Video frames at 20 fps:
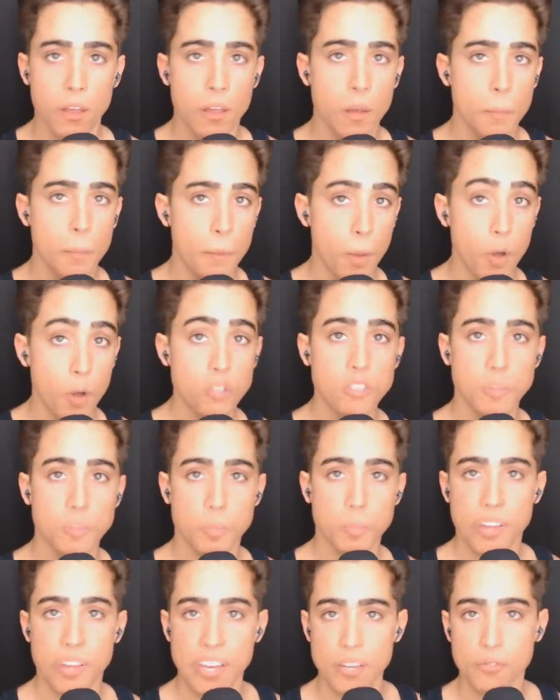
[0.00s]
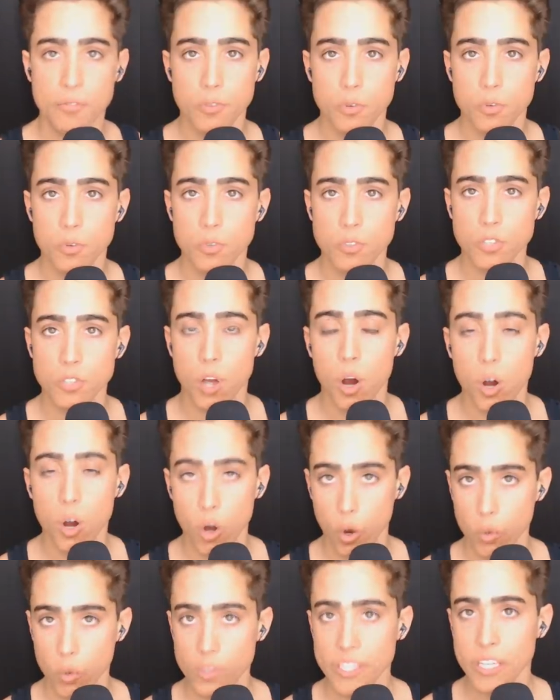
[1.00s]
Most plant foods are
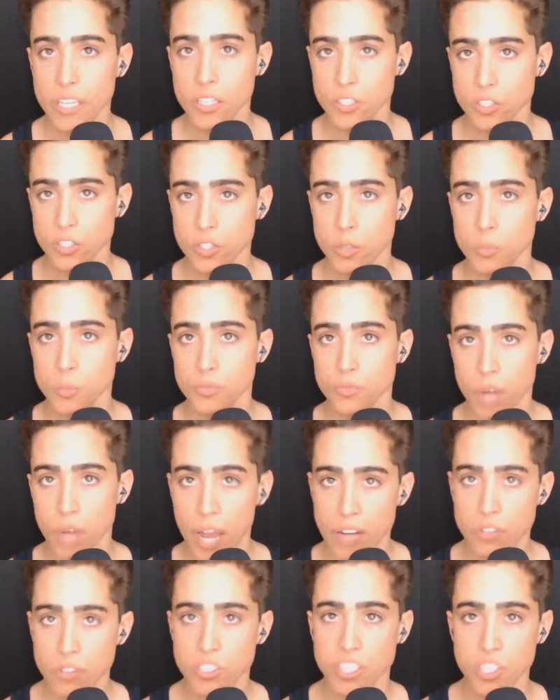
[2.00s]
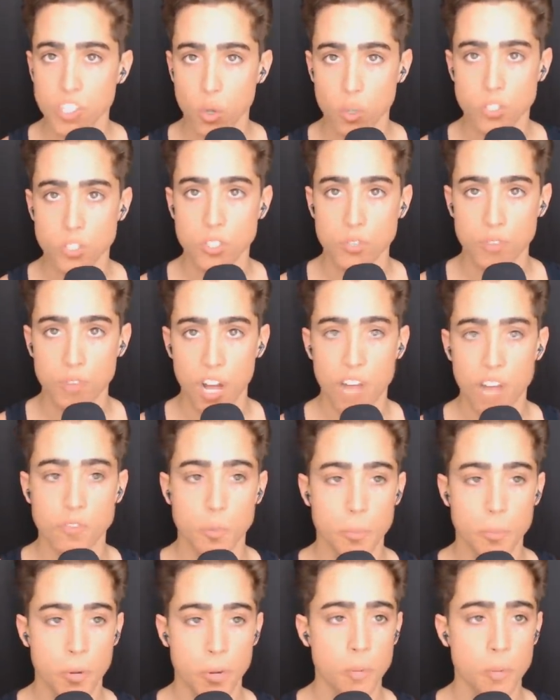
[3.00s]
only consumed for energy or survival
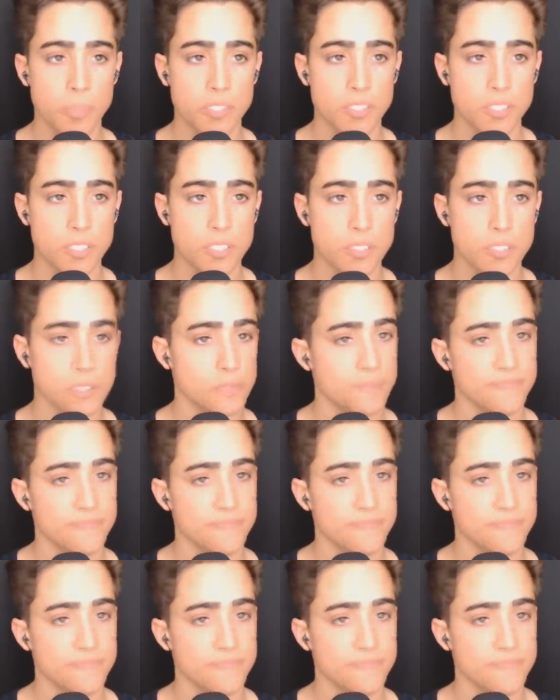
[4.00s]
purposes.